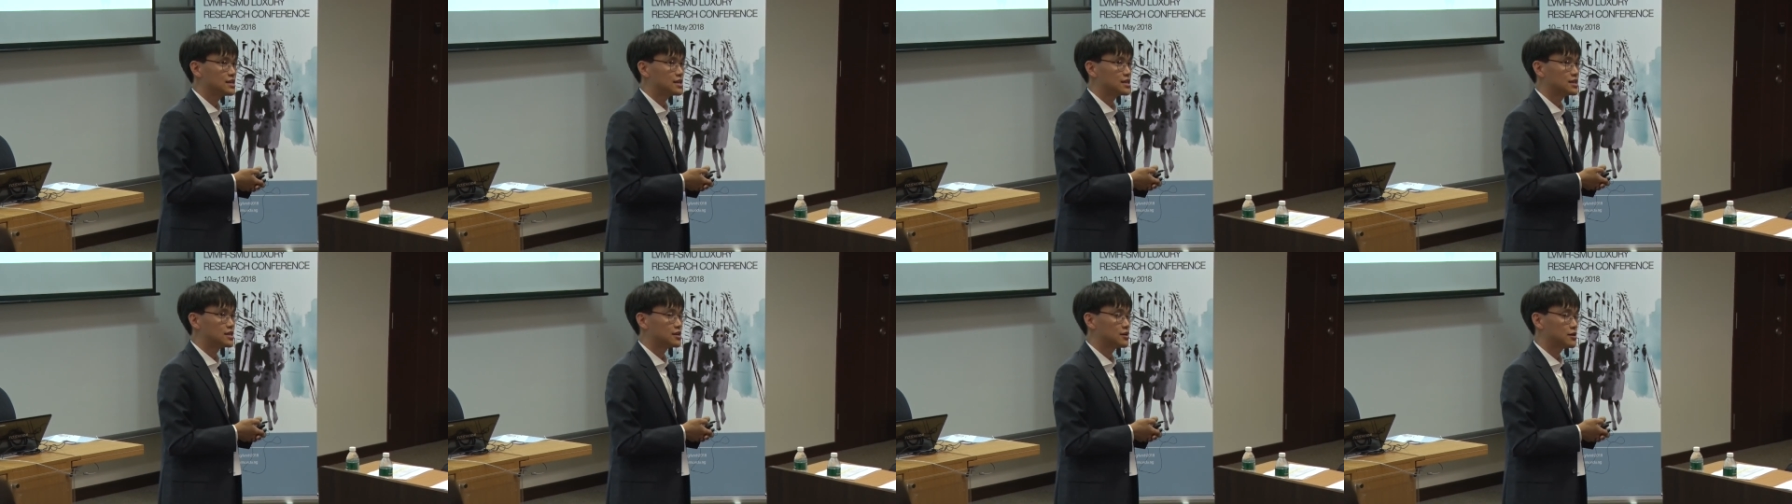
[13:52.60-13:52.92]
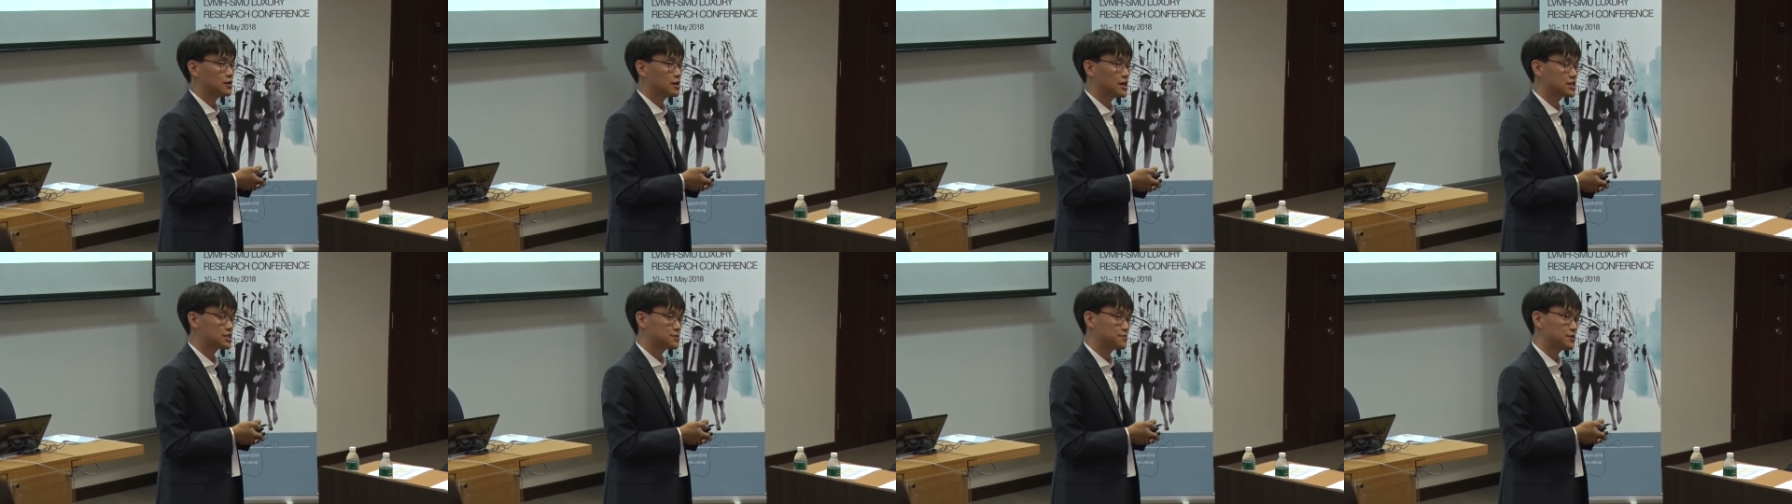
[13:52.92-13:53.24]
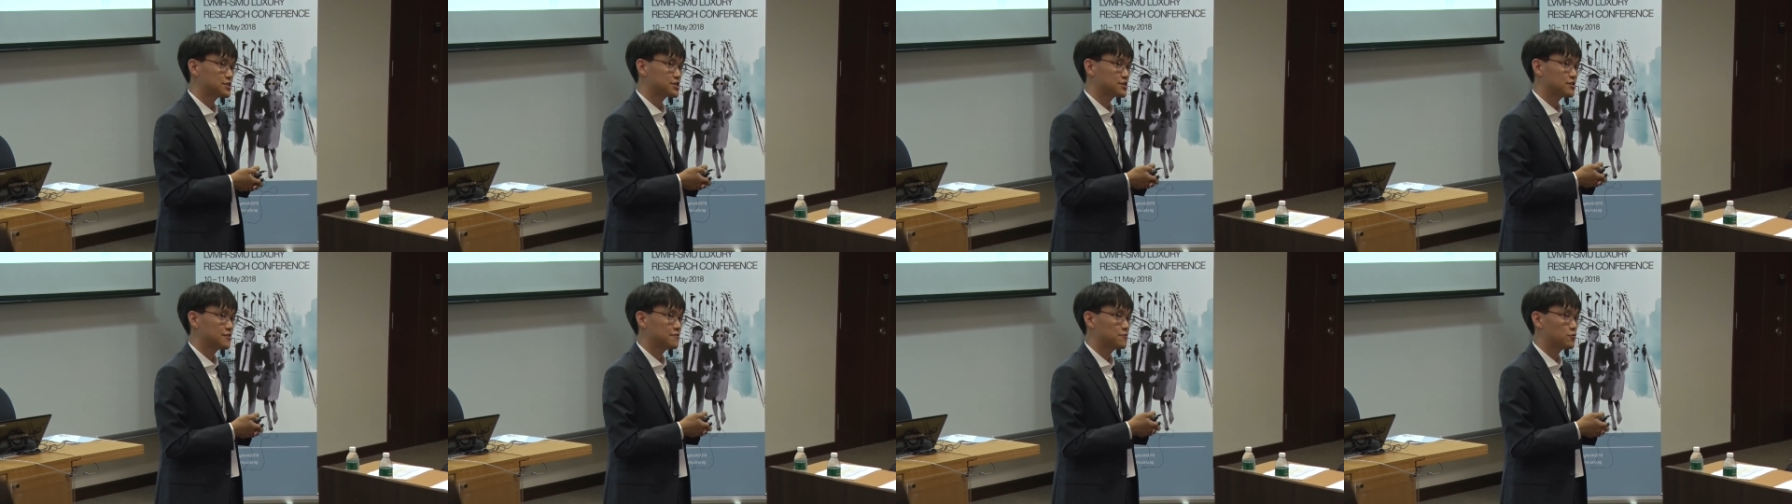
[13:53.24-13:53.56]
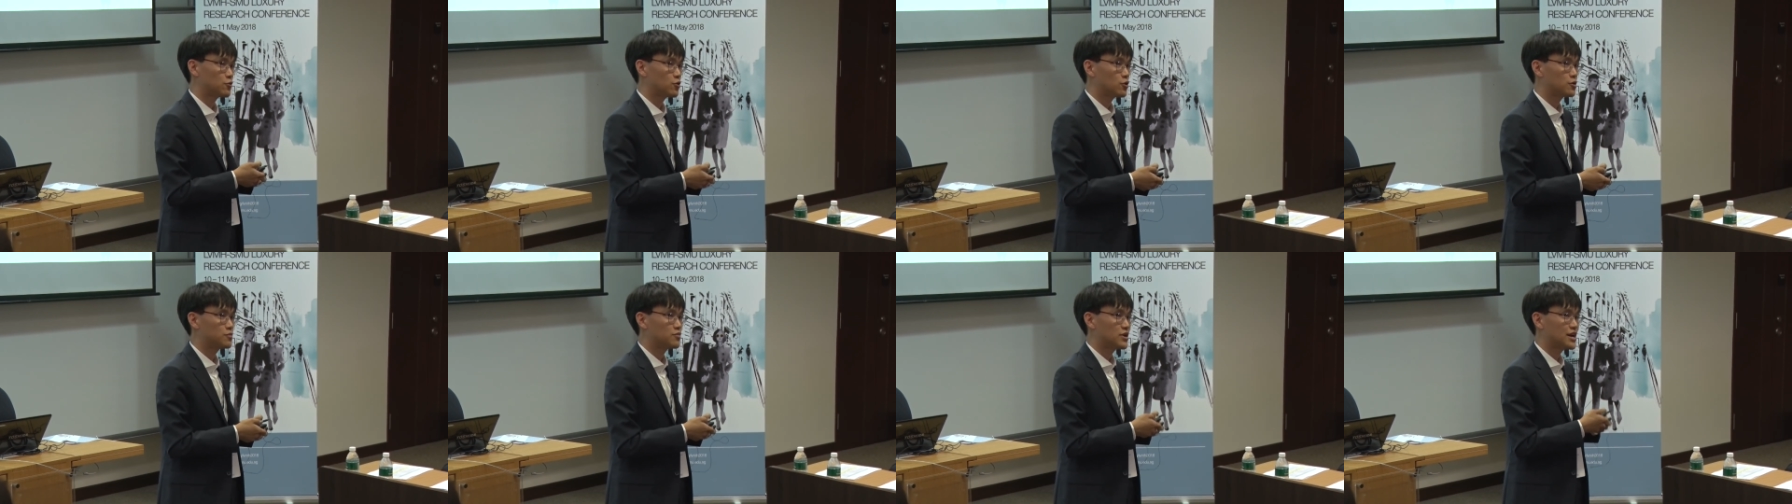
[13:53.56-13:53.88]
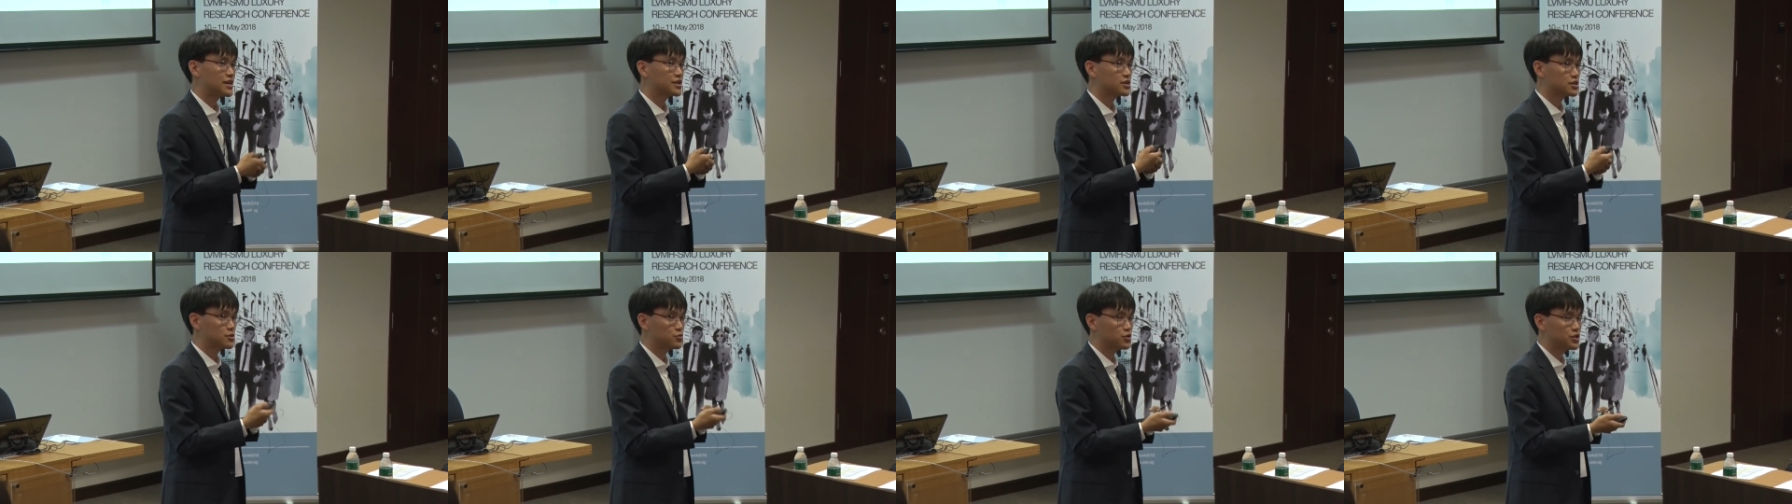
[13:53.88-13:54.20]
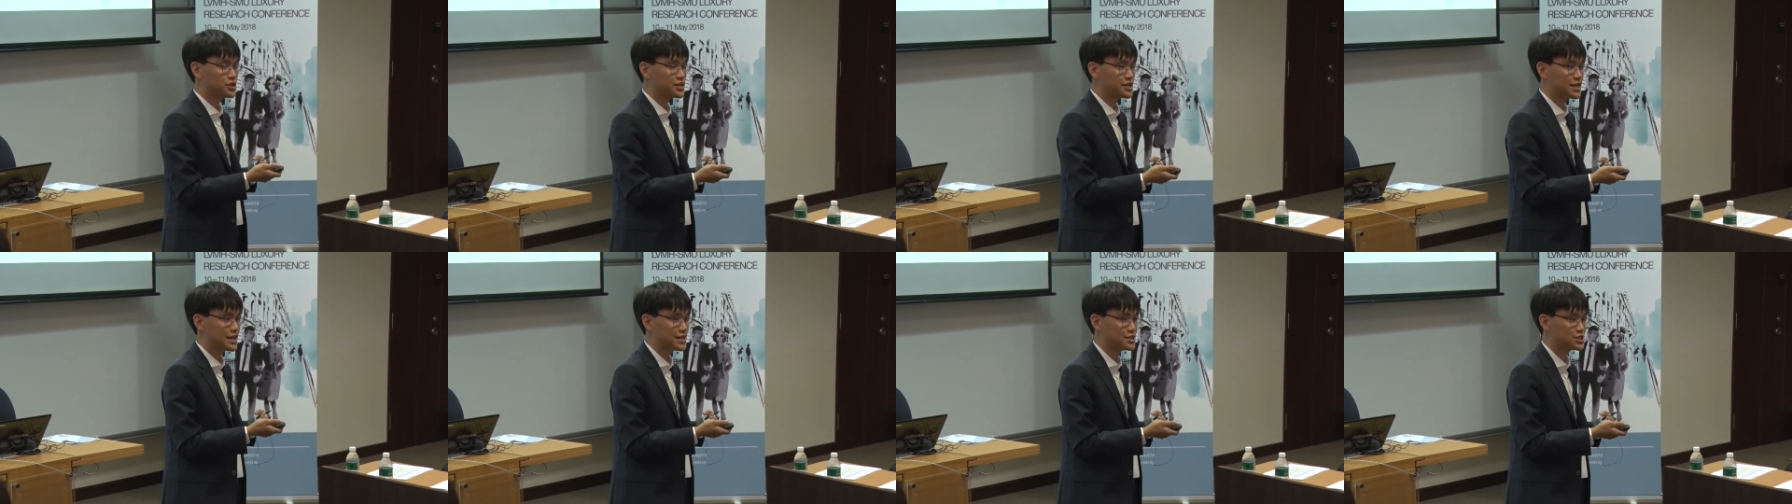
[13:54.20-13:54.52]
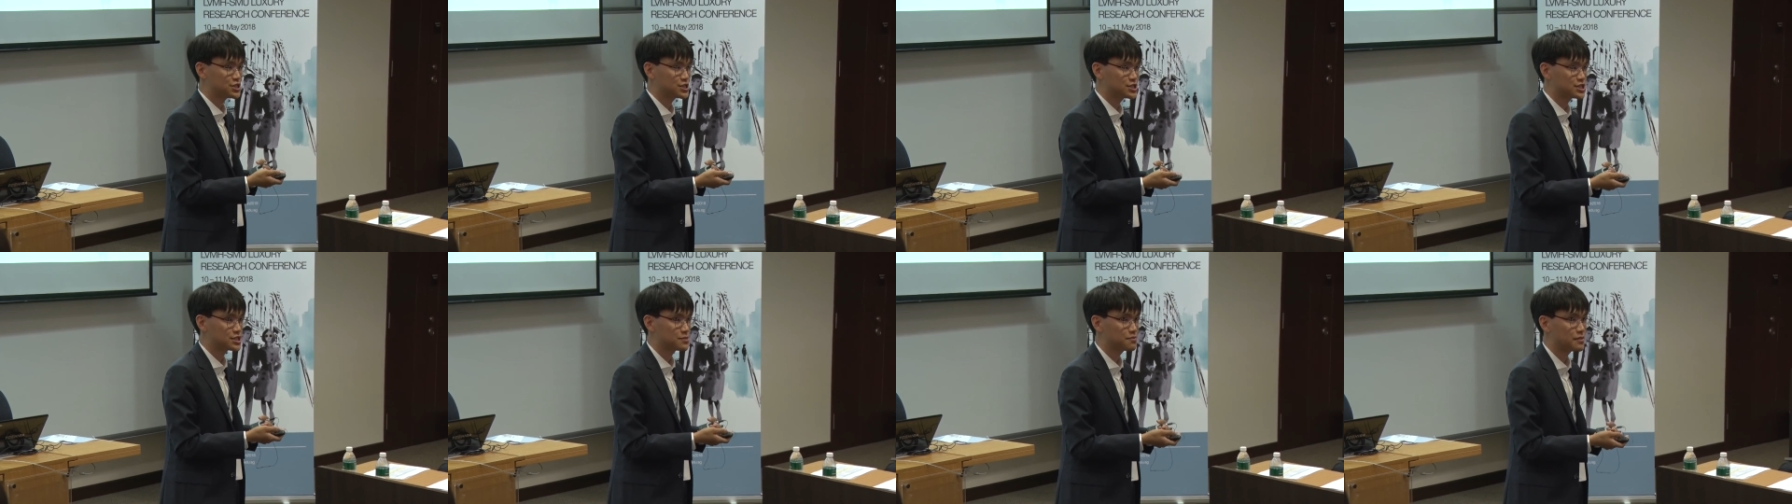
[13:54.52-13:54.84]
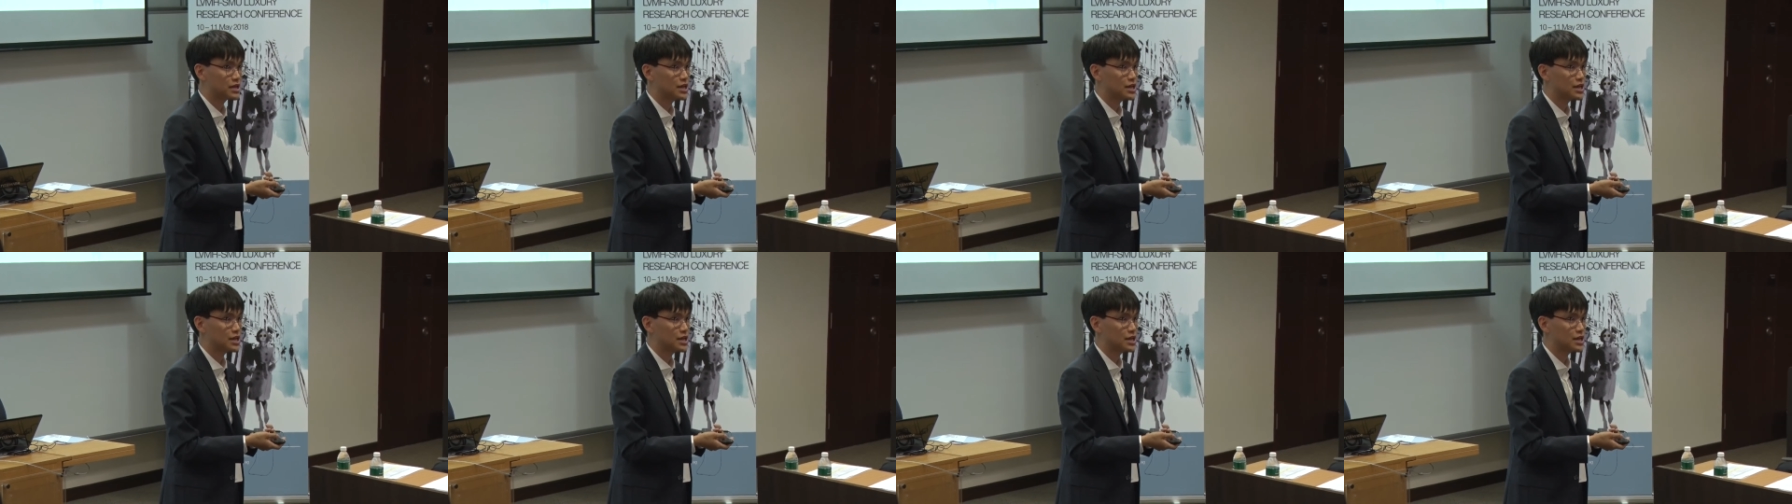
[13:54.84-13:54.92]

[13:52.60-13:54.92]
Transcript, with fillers: uh, especially for brand communications